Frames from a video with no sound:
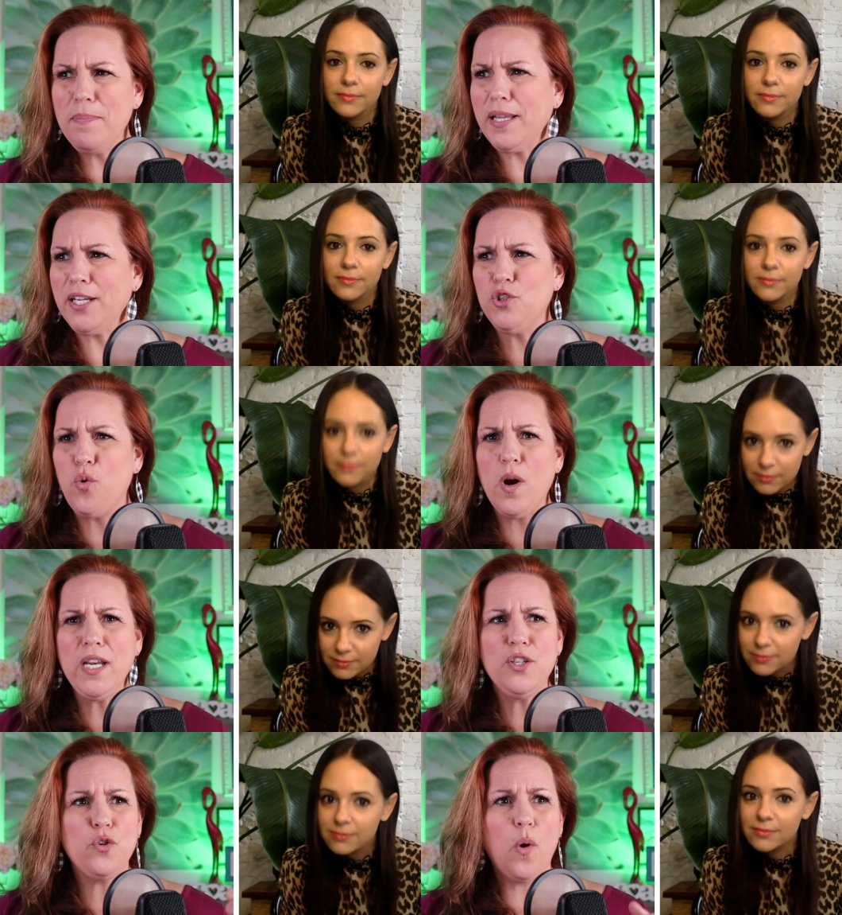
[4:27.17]
Speaker 1: Like
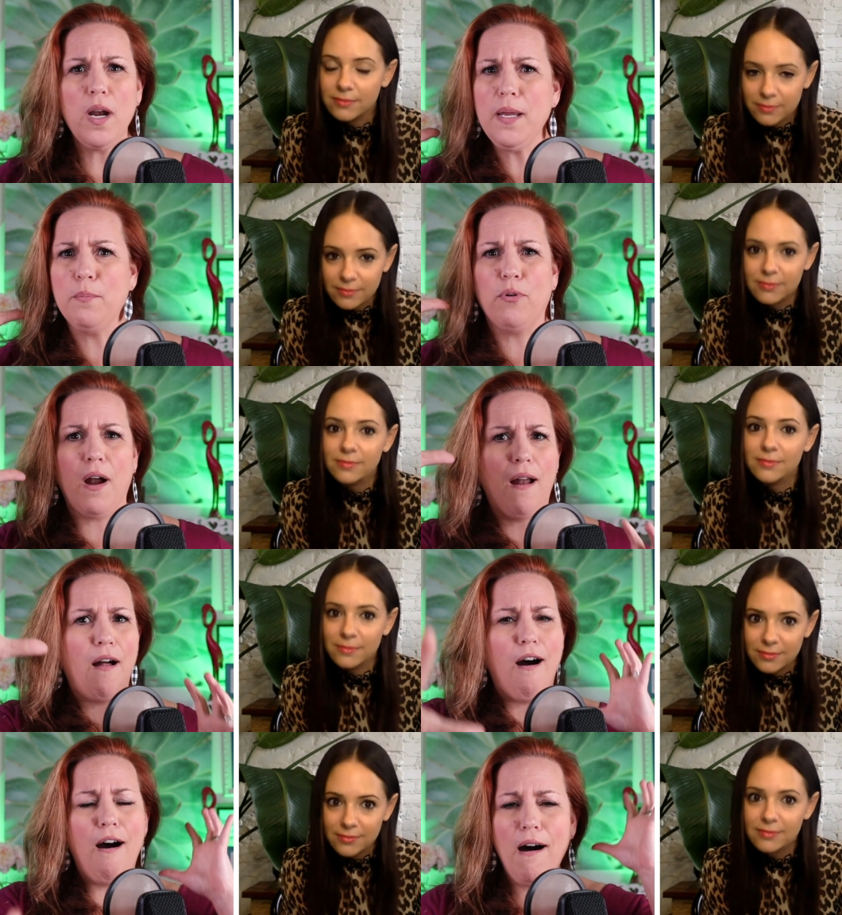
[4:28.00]
2020 brought
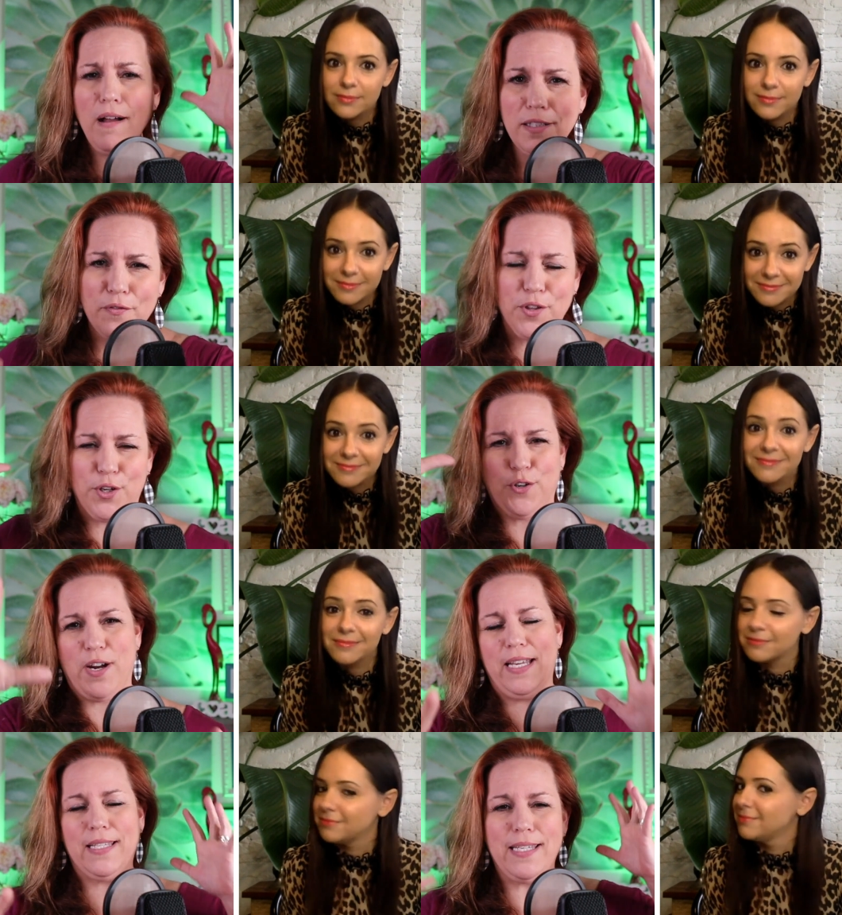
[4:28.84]
all of the
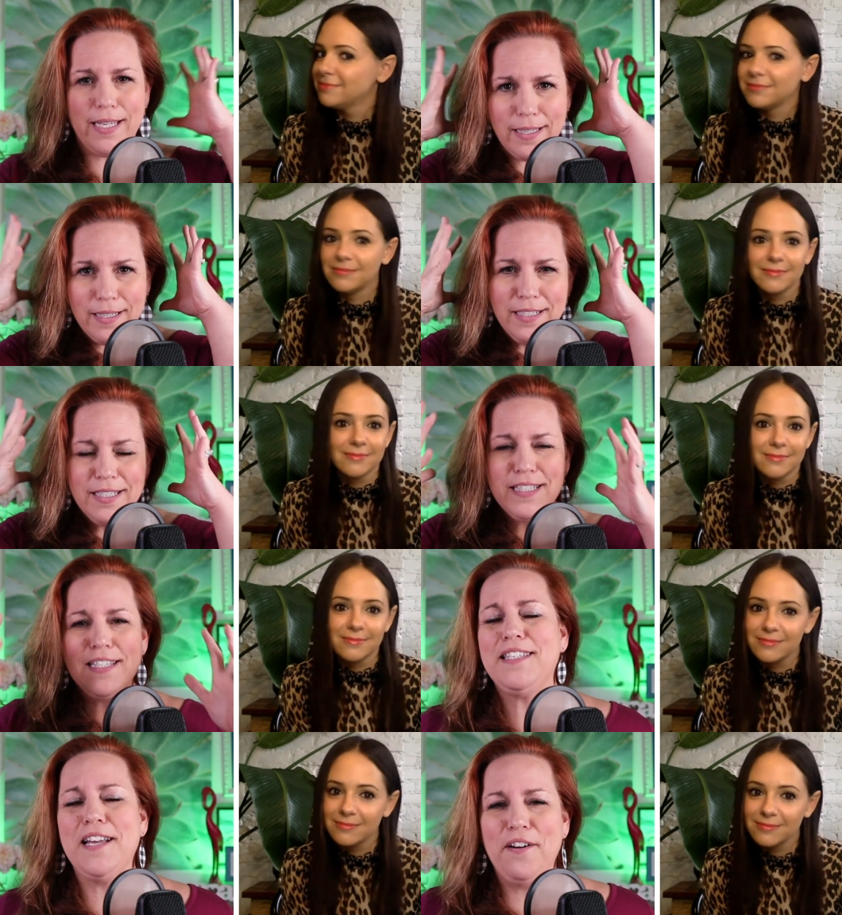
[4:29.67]
crazy
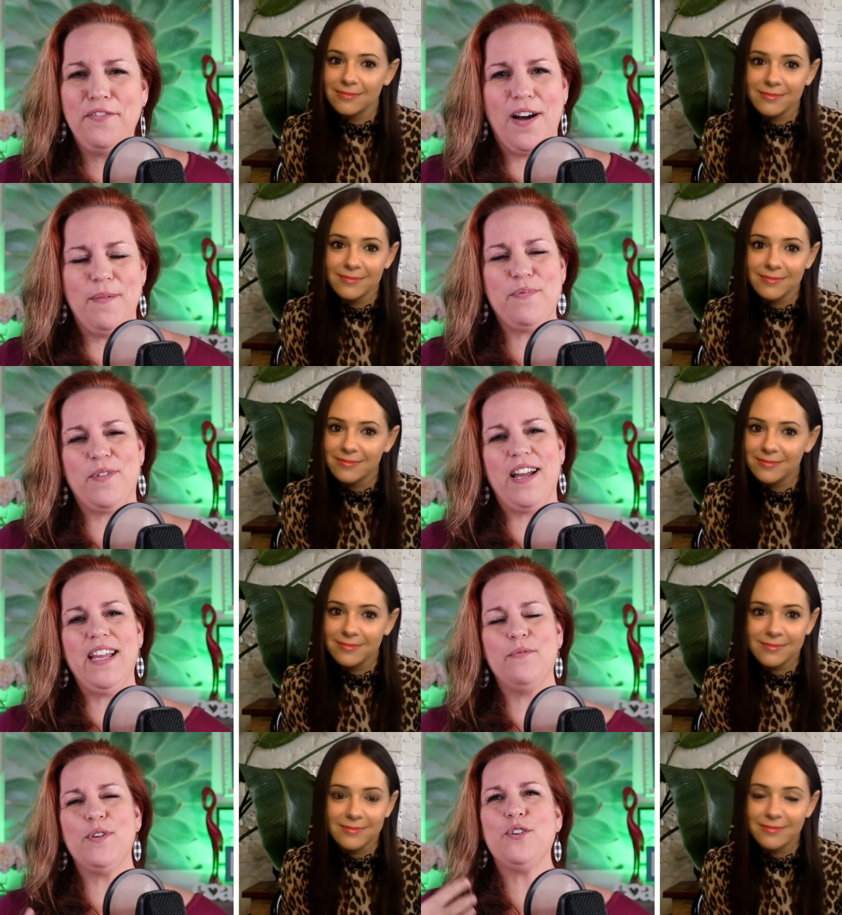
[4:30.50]
stuff up,
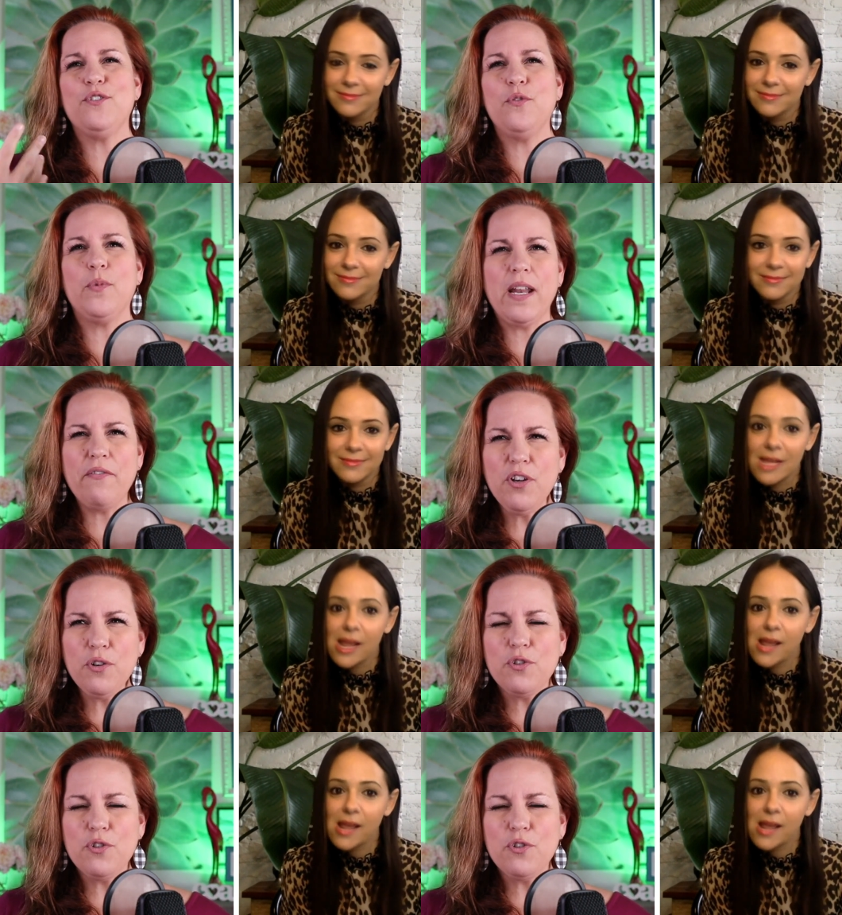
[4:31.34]
right? When you're whenever you're